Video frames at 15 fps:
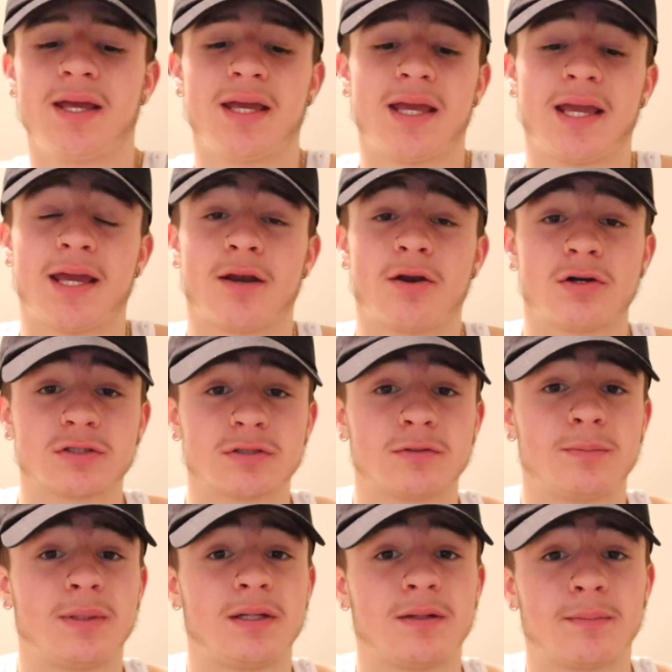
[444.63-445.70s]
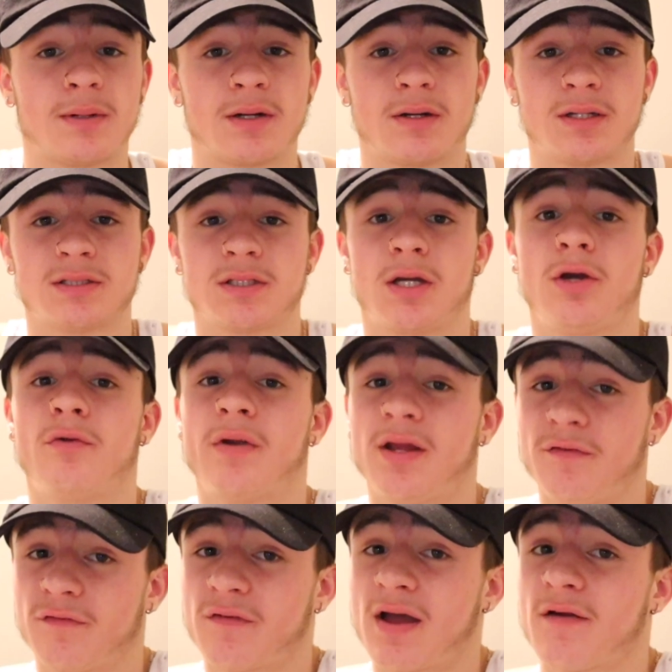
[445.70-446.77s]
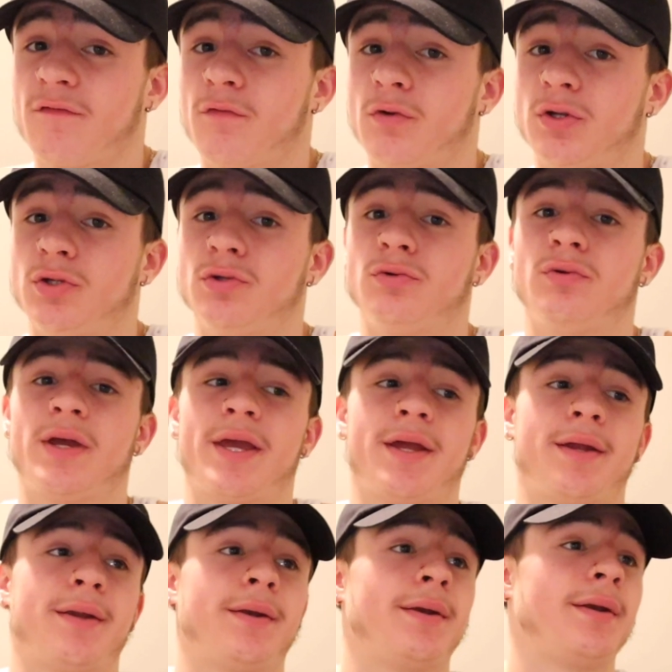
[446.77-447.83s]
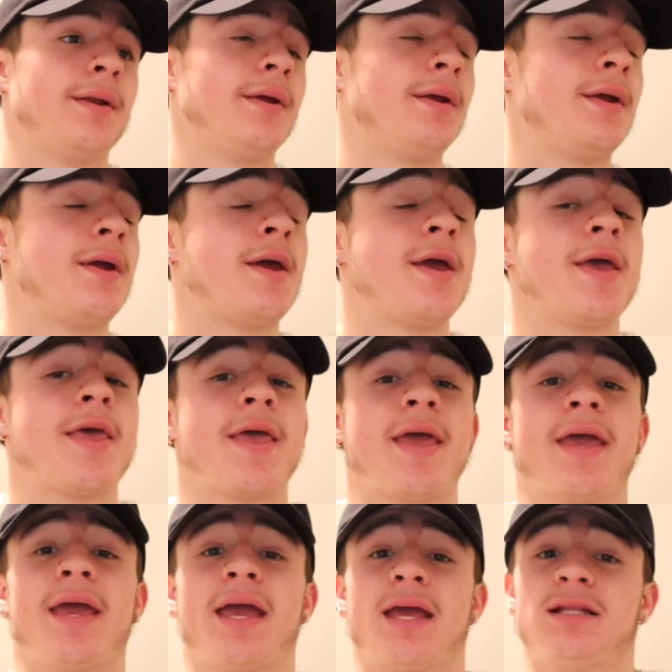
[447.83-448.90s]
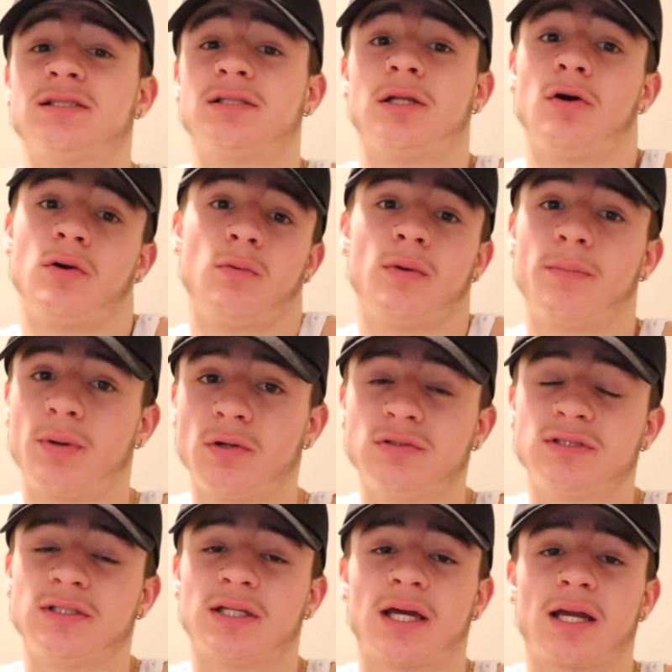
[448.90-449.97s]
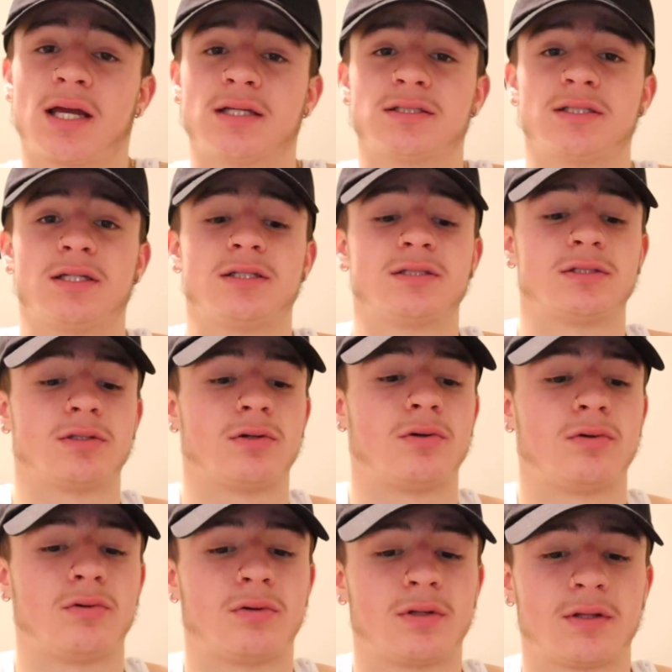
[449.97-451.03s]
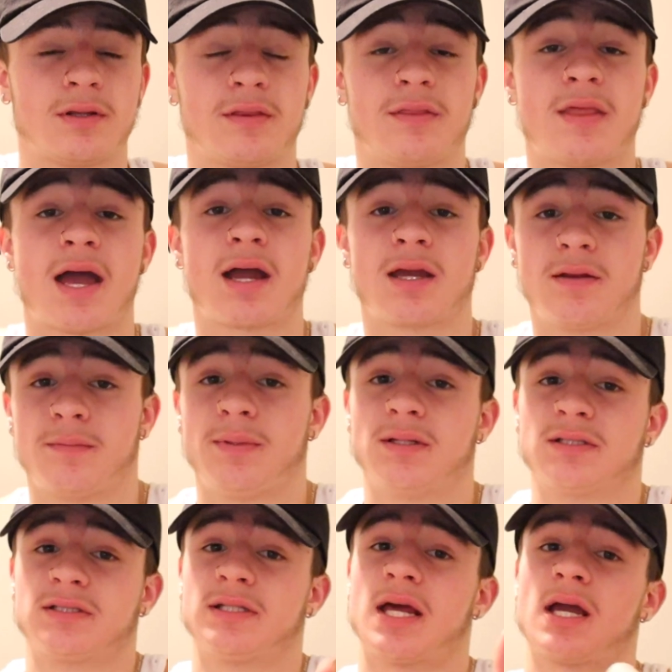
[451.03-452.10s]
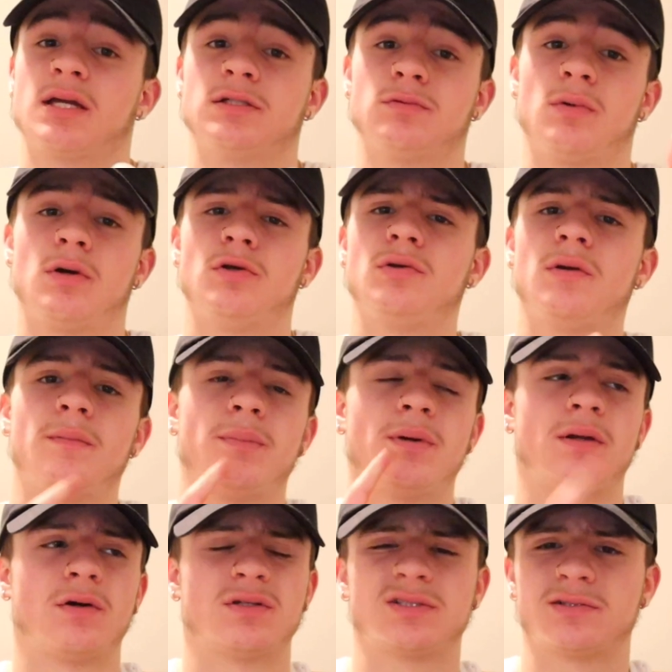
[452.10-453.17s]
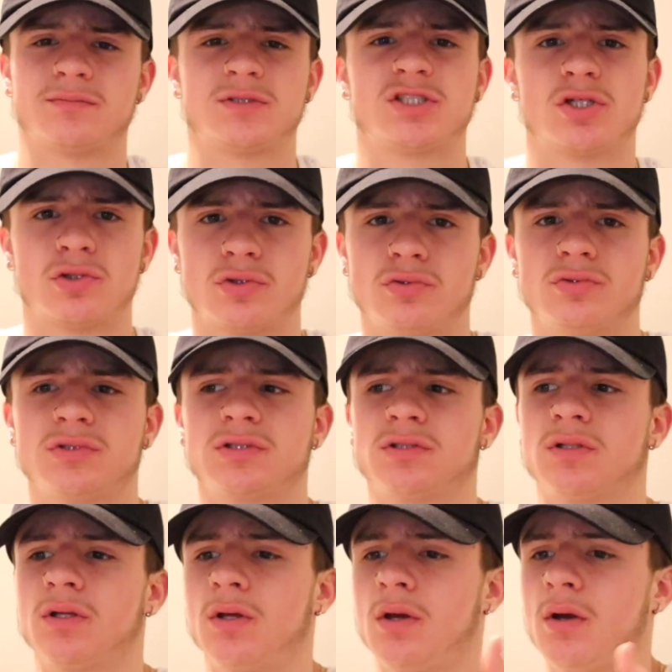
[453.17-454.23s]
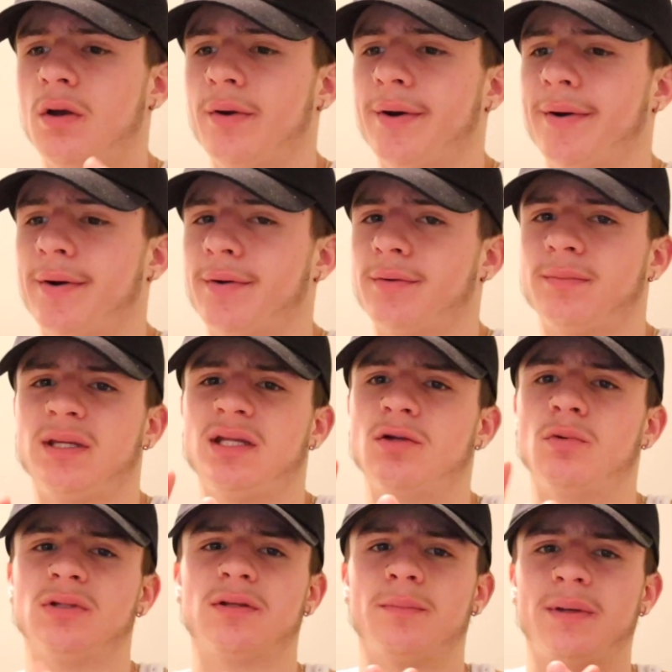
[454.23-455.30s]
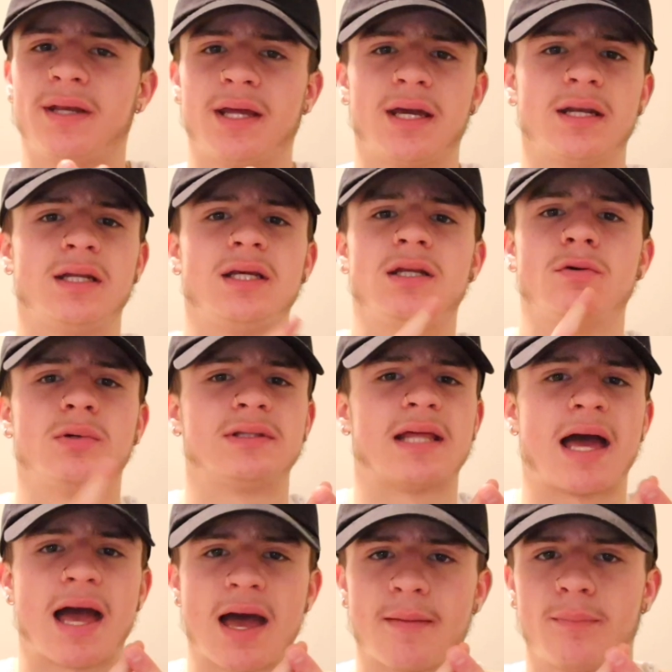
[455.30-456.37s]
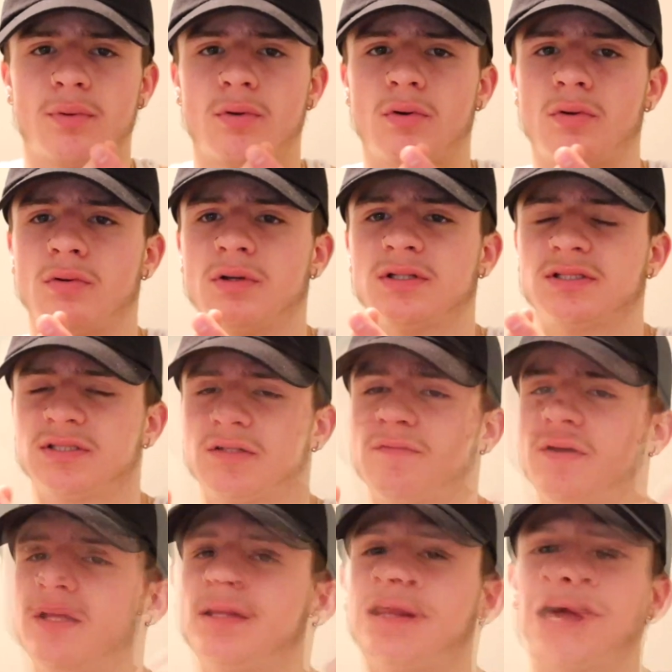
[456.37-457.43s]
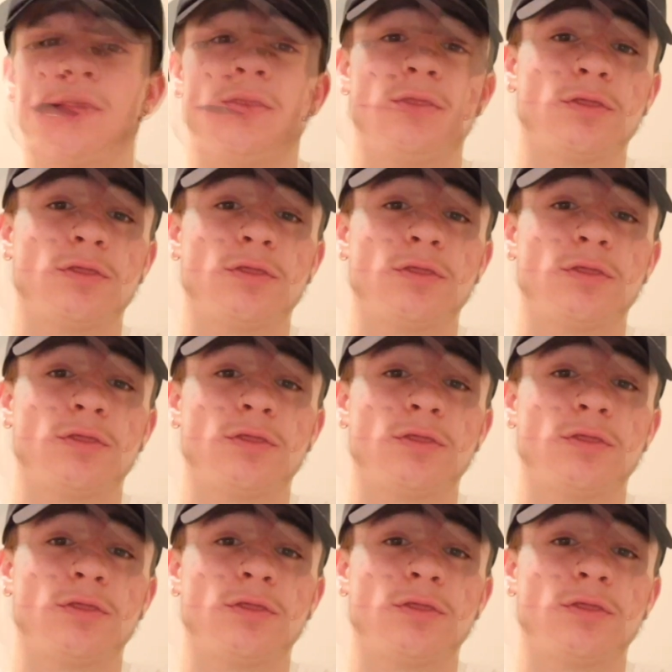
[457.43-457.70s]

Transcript: And also, peanut butter is a great fat for you, and it's loaded with protein, like I said. So that can be a snack as well. You can put on some toast, eat it with the banana, eat it with the apple, and stuff like that.